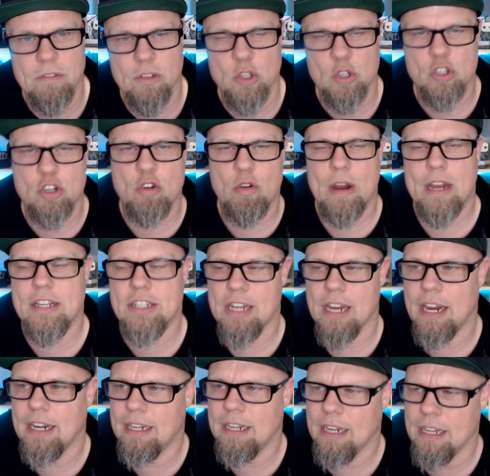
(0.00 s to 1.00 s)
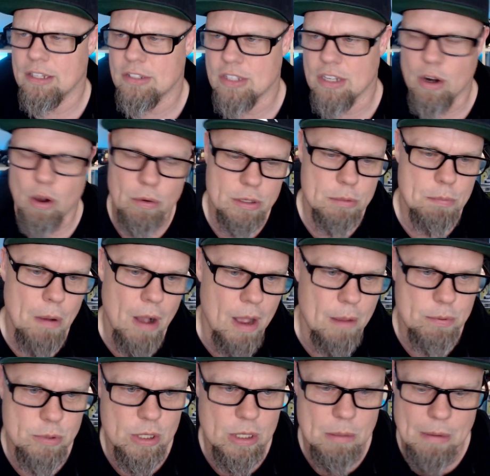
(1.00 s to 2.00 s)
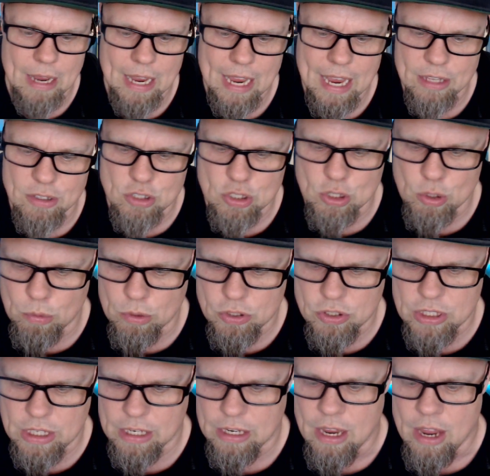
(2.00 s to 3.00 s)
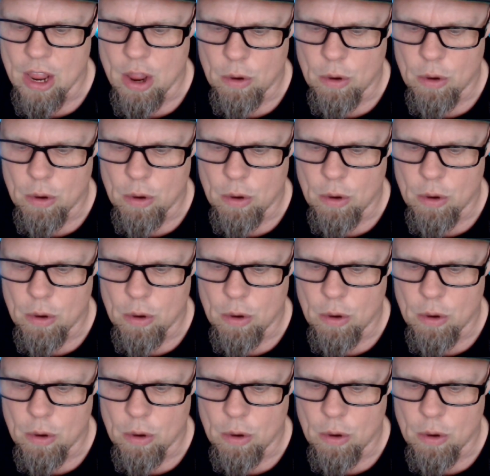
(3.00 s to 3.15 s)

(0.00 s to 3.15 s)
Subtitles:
those crazy ideas that always pops into my head. So we'll see.